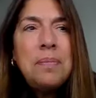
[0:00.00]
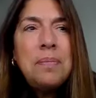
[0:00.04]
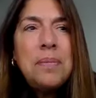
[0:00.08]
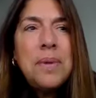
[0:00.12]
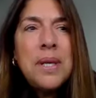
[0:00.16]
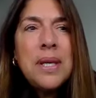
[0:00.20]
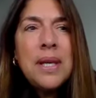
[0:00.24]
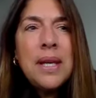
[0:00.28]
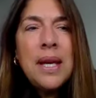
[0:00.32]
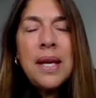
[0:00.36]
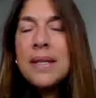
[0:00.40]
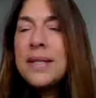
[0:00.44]

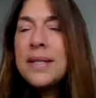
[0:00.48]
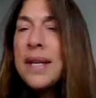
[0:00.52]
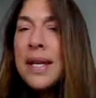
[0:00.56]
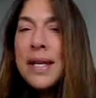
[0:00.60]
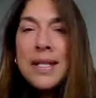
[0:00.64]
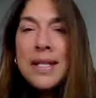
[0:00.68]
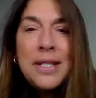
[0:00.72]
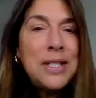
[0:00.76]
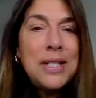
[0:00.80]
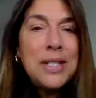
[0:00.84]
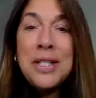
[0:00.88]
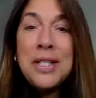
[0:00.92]
"Because
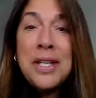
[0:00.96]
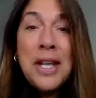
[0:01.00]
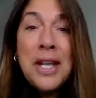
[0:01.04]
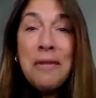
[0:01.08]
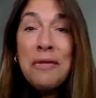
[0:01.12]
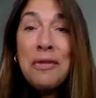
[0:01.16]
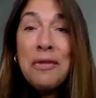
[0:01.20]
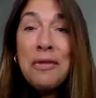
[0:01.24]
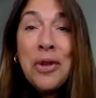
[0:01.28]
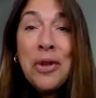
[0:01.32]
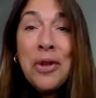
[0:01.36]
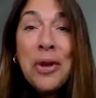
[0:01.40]
I
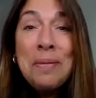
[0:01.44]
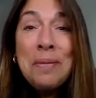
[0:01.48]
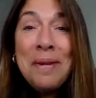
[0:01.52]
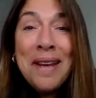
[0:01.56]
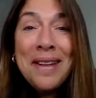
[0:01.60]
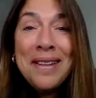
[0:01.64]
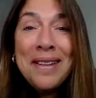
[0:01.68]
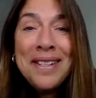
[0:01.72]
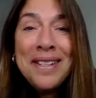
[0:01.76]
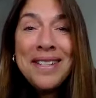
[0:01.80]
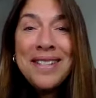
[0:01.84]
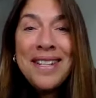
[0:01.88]
never thought
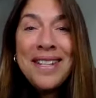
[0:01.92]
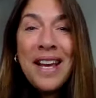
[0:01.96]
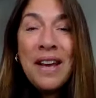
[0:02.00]
about it.